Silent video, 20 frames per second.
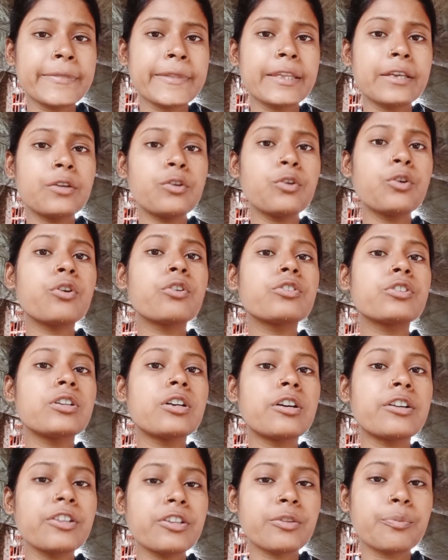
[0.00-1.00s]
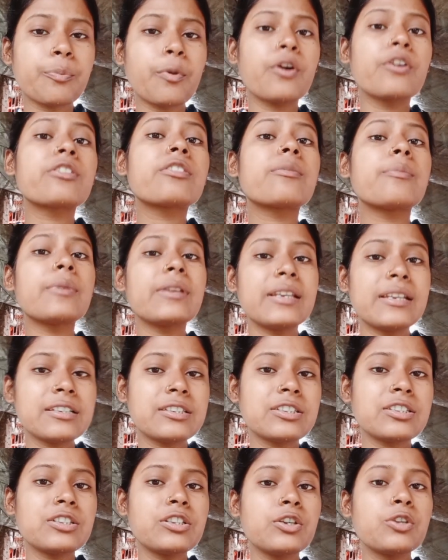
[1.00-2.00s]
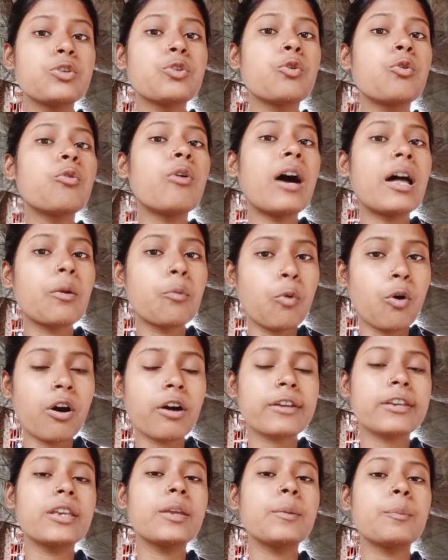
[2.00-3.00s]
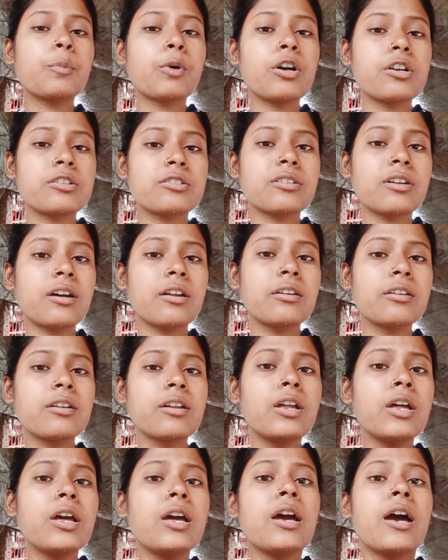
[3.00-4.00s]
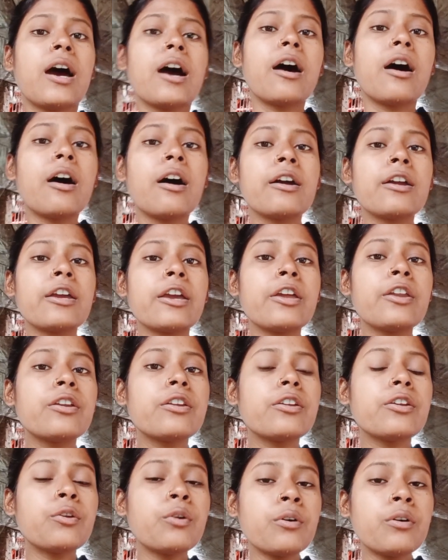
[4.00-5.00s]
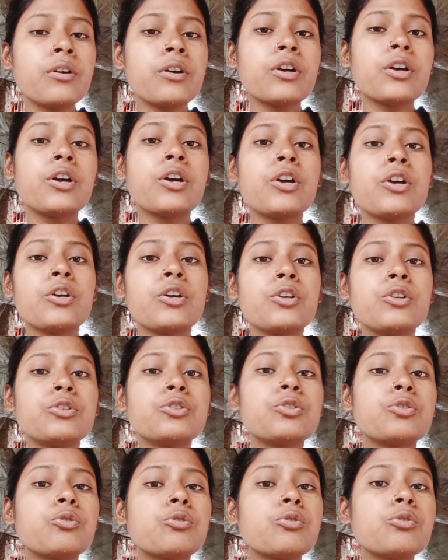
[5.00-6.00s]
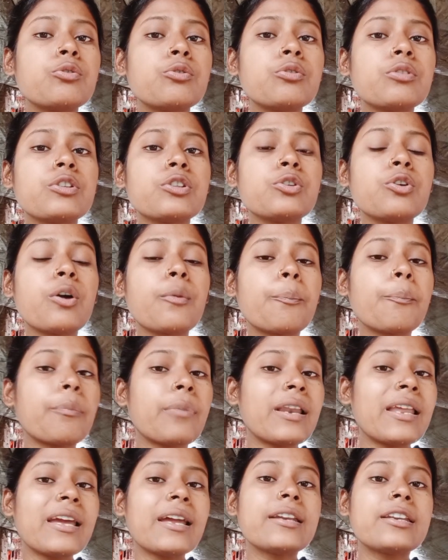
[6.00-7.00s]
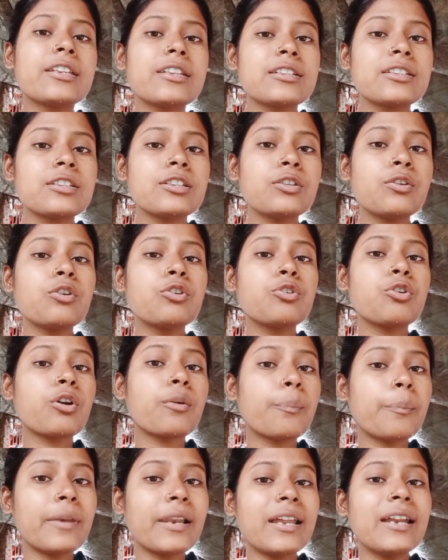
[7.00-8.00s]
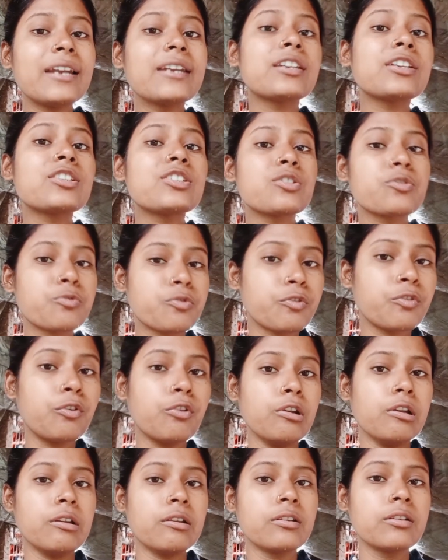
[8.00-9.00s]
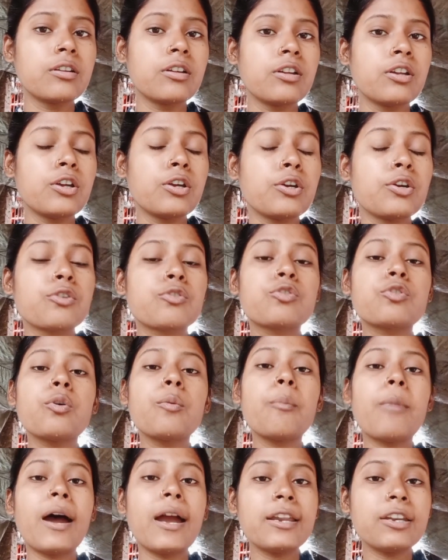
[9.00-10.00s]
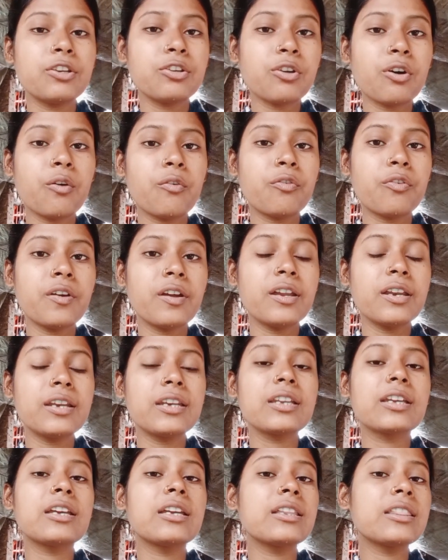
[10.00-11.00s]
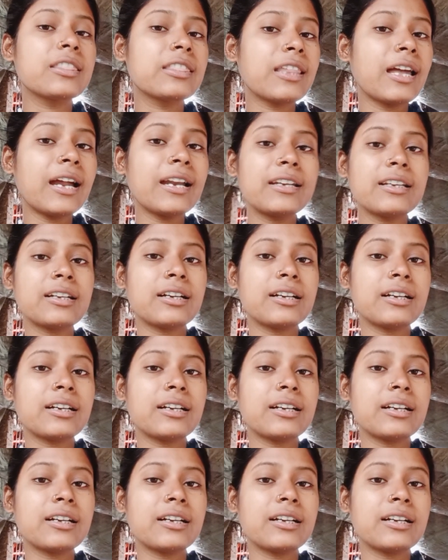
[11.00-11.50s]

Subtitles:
responsibility. You are working person, in your plate is your plate is full. So my dear friend, in that